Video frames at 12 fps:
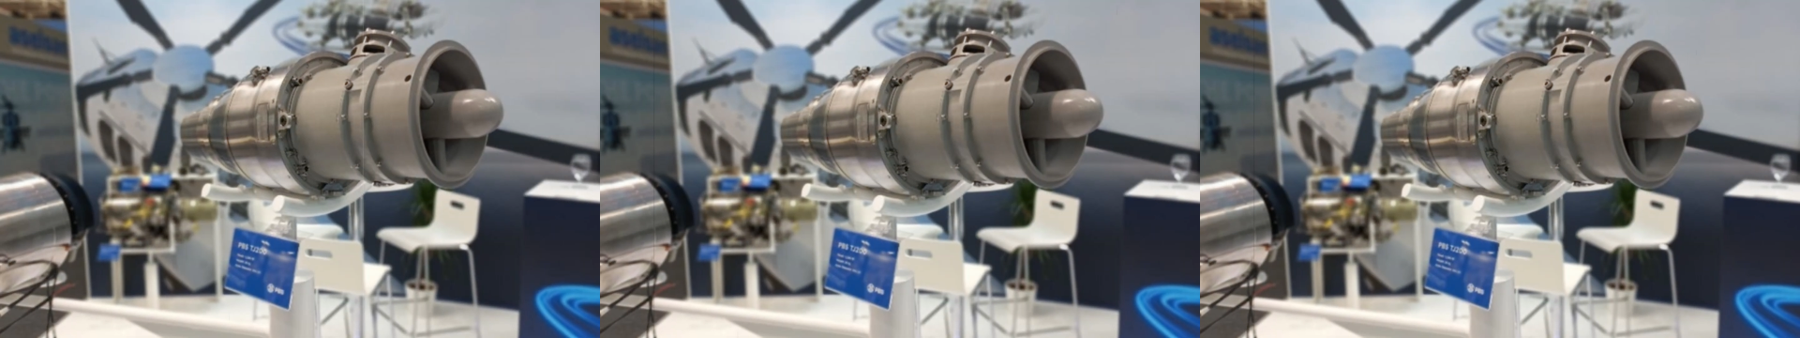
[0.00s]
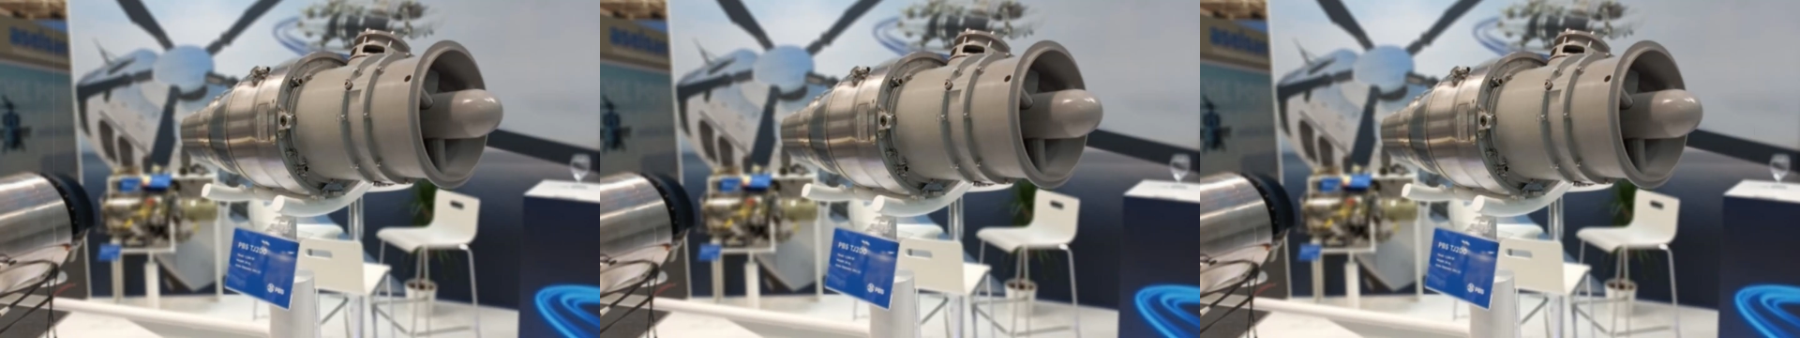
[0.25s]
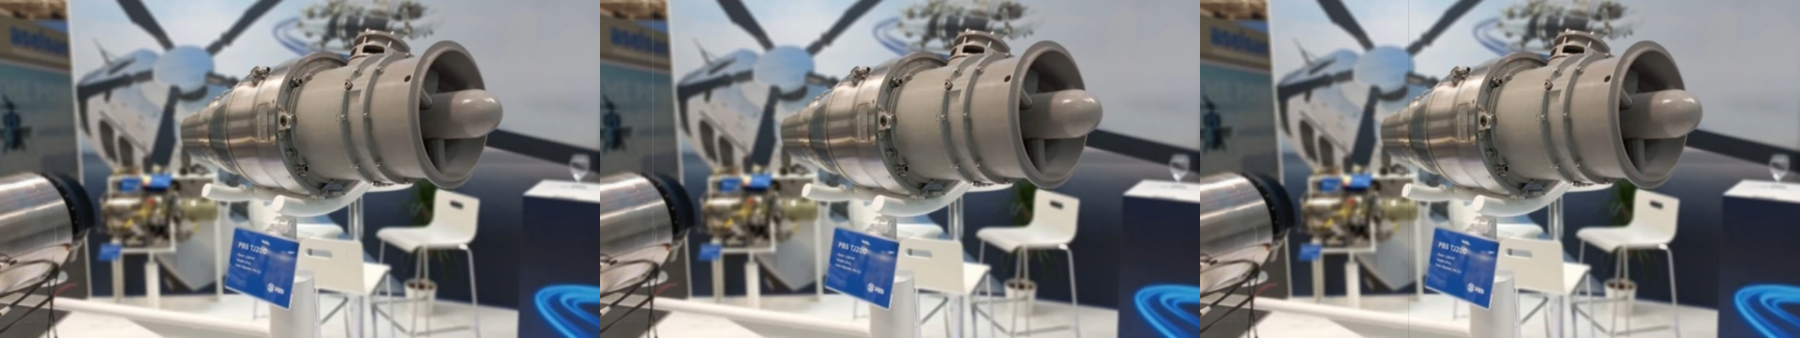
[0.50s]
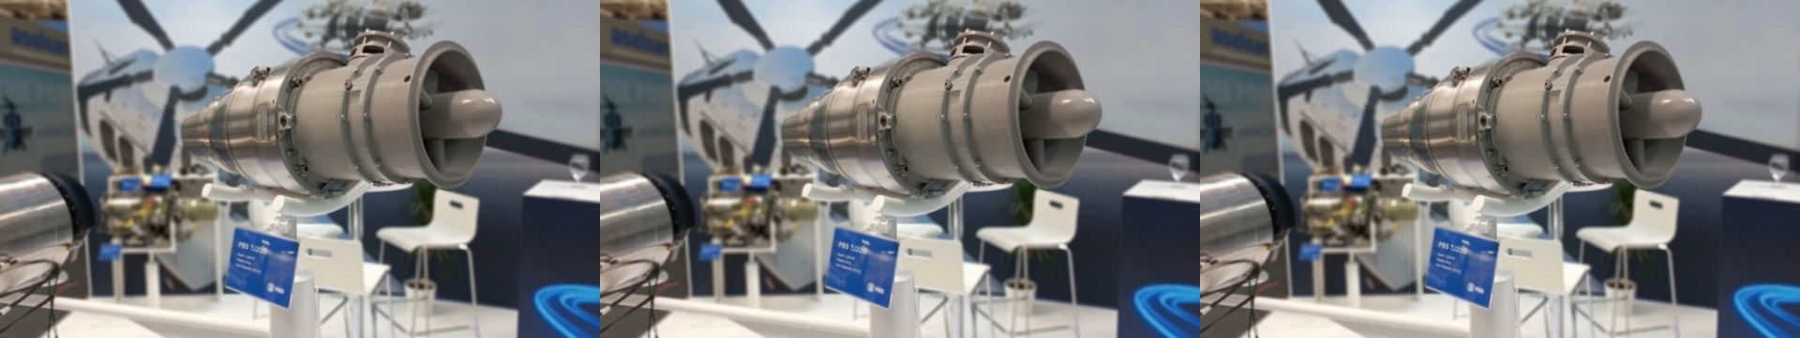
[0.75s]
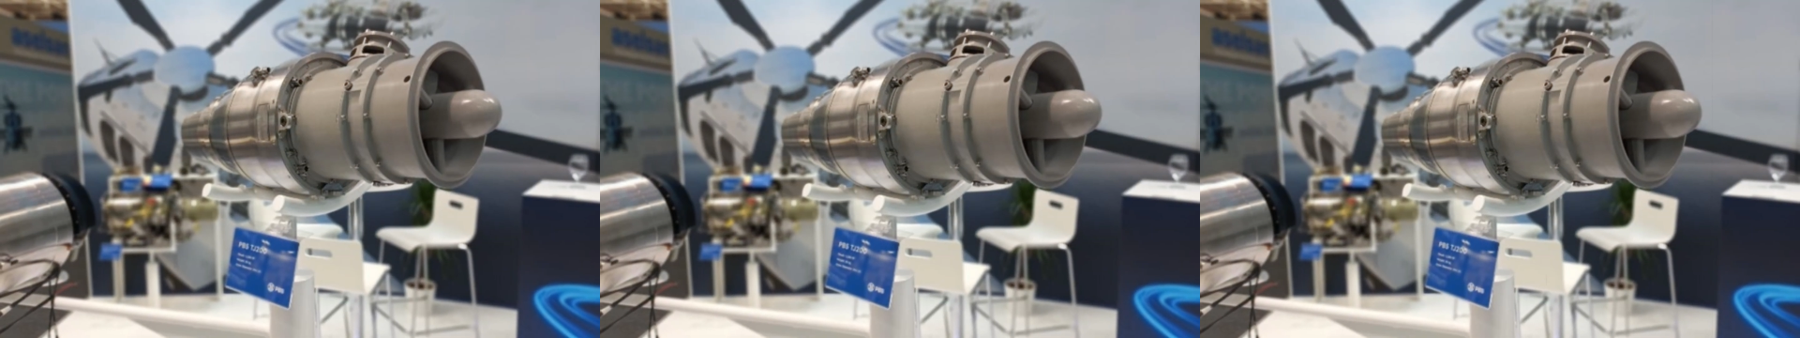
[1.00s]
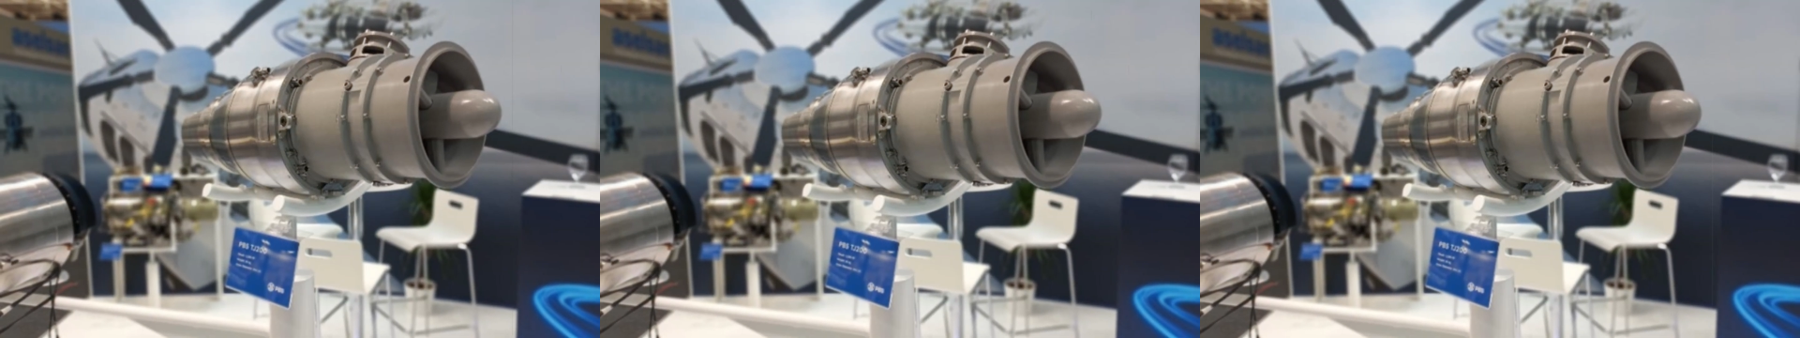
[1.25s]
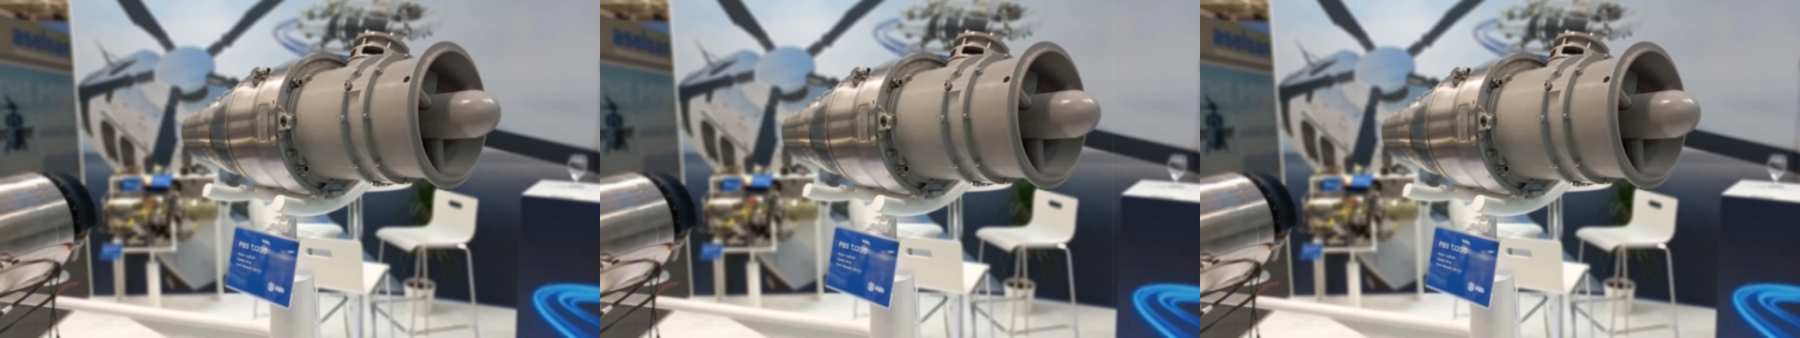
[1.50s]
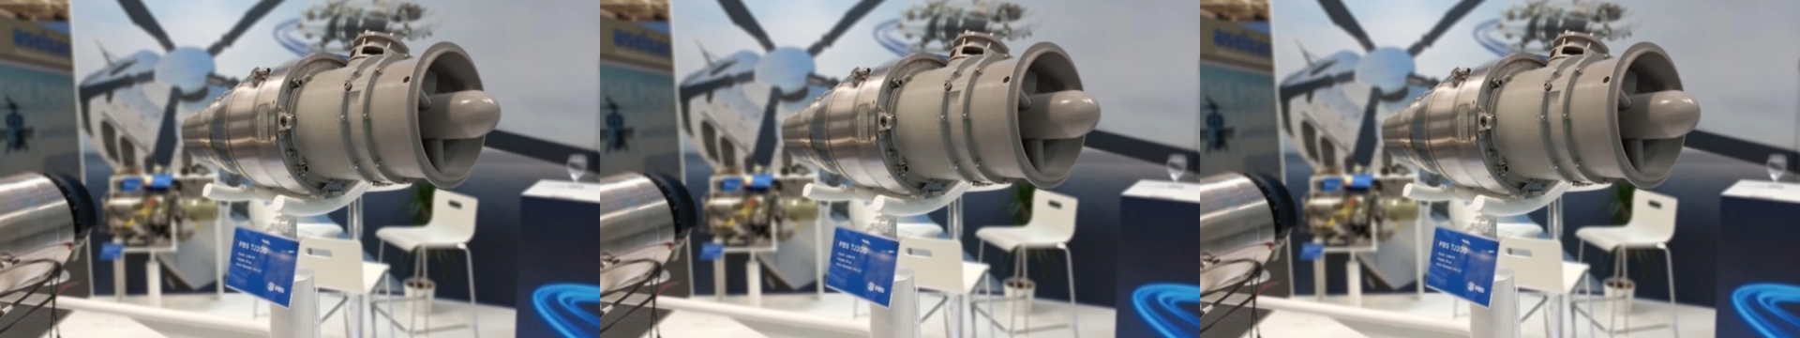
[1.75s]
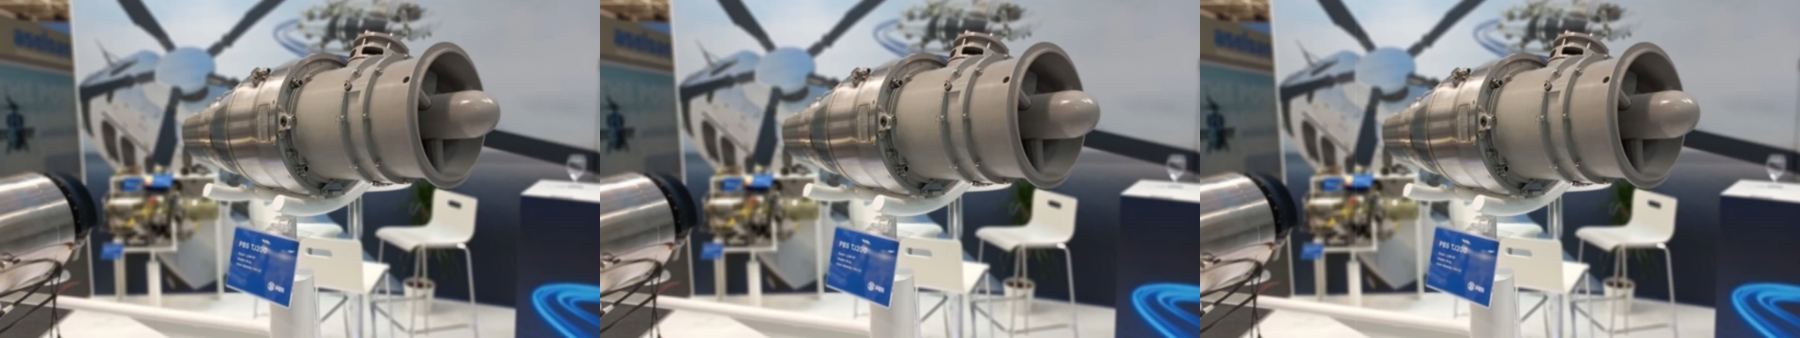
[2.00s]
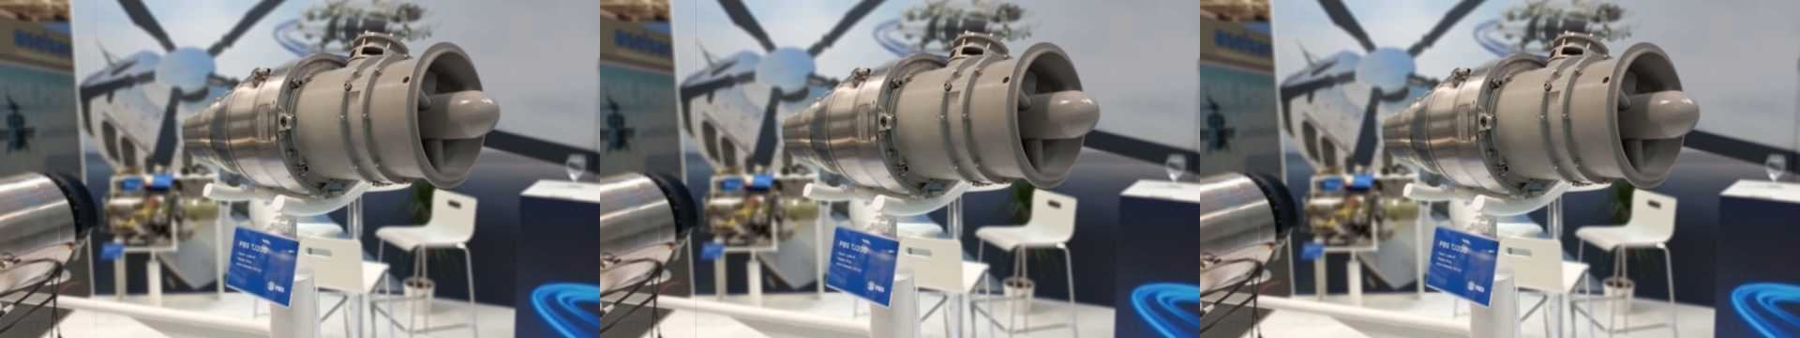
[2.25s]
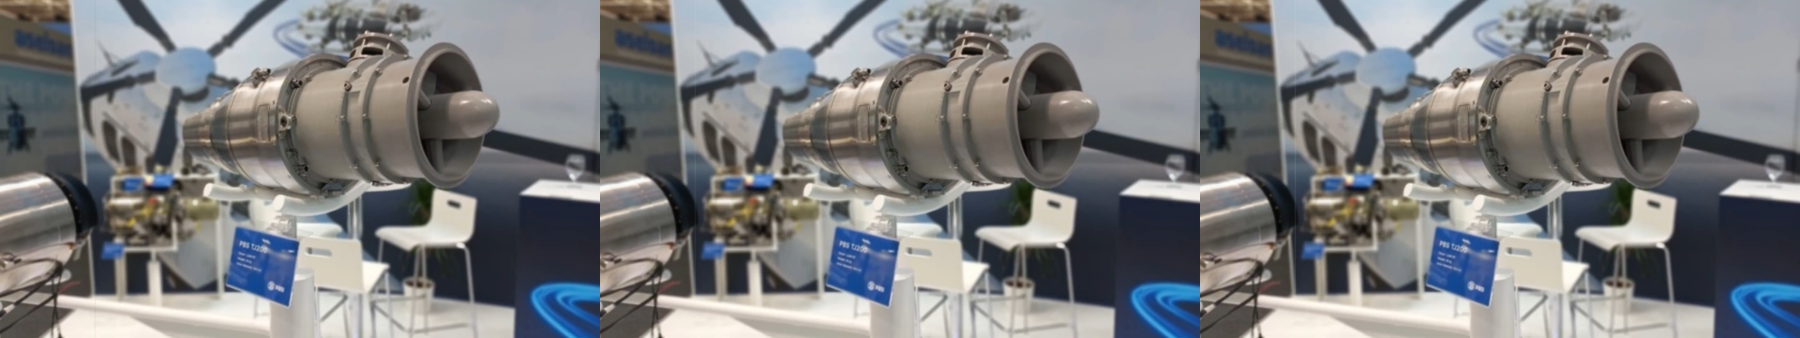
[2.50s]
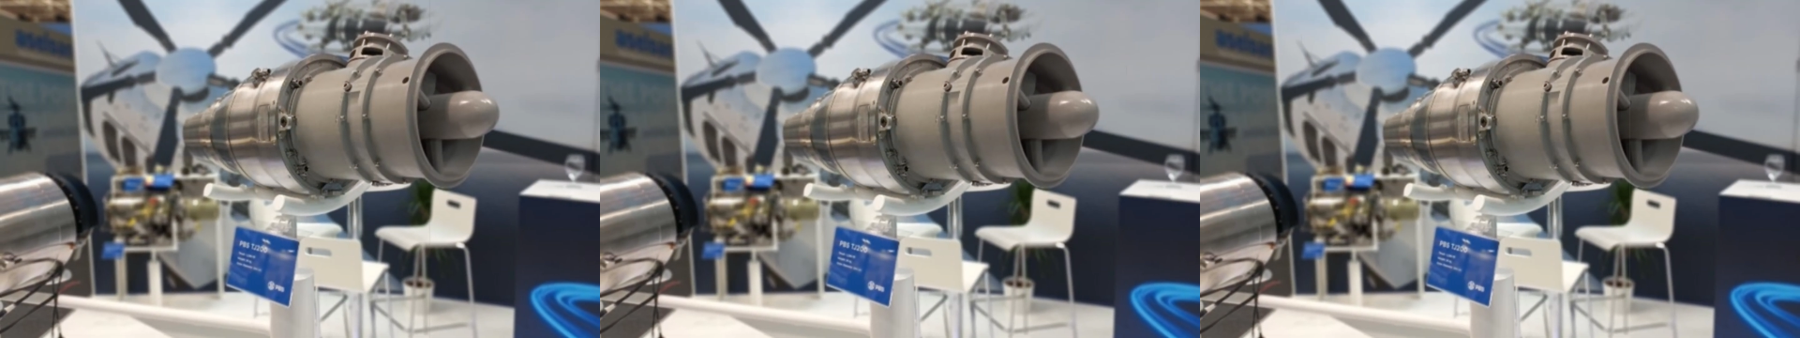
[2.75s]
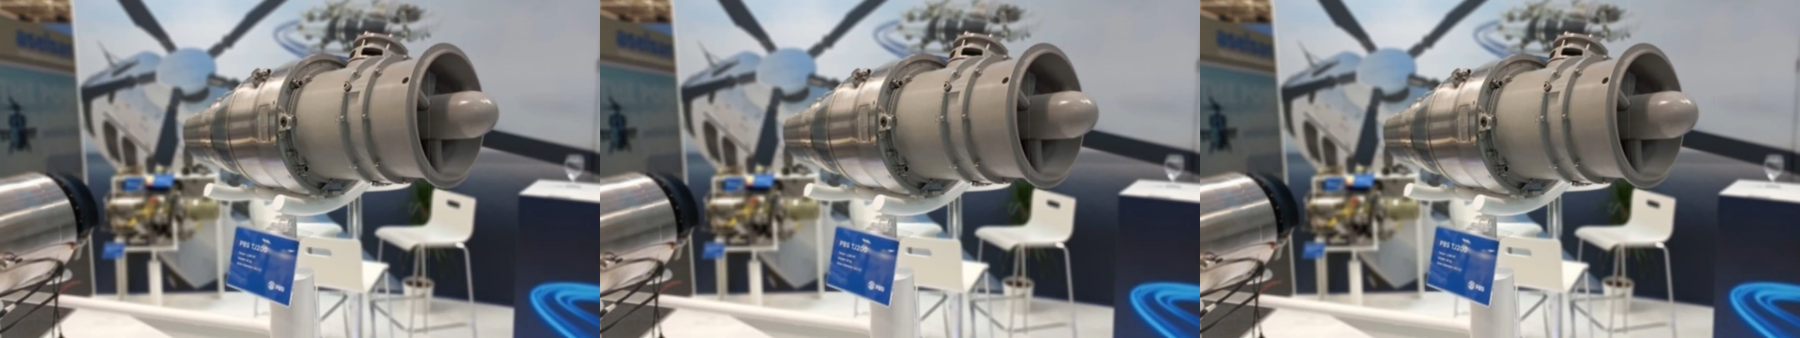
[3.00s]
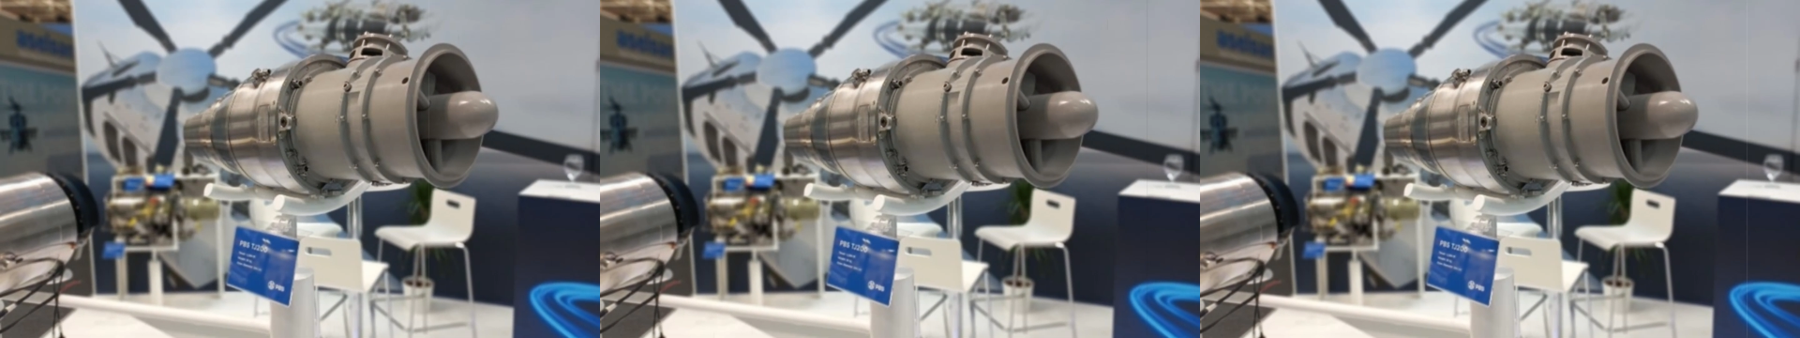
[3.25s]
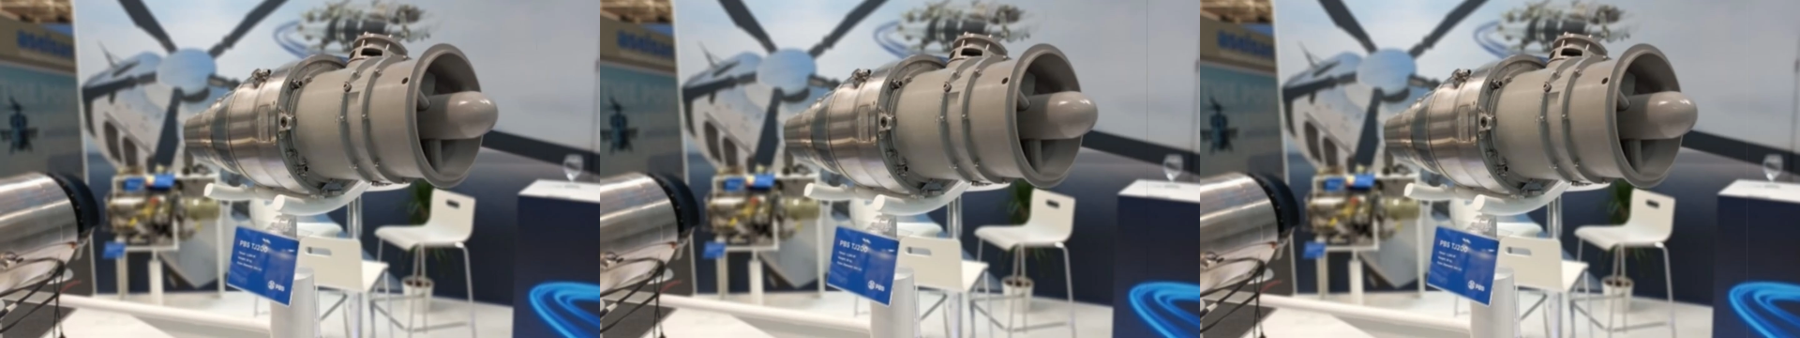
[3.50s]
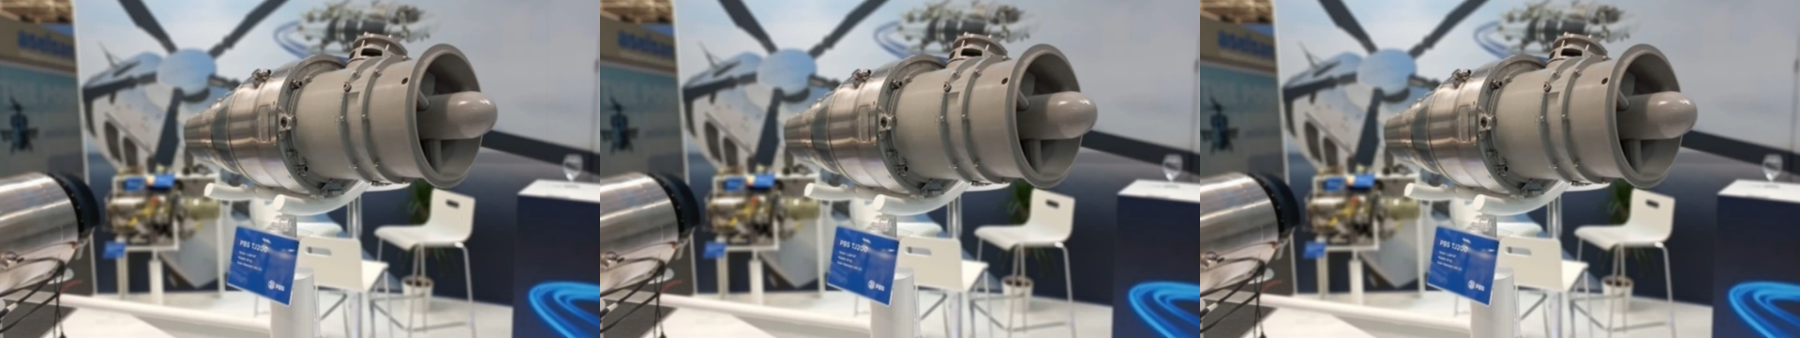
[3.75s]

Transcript: (no speaker visible)